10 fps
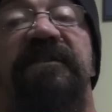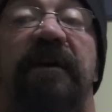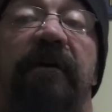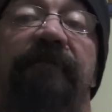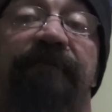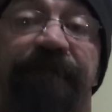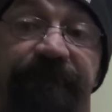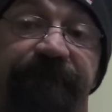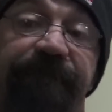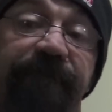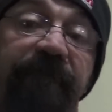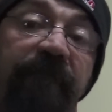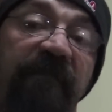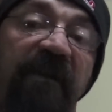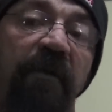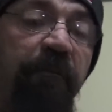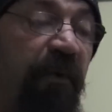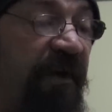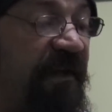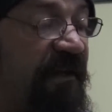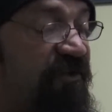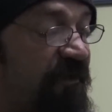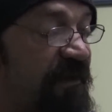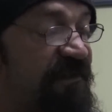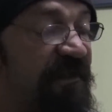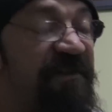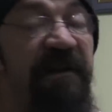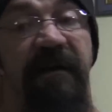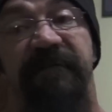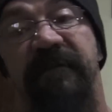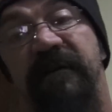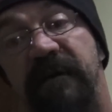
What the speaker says: So, pretty interesting stuff.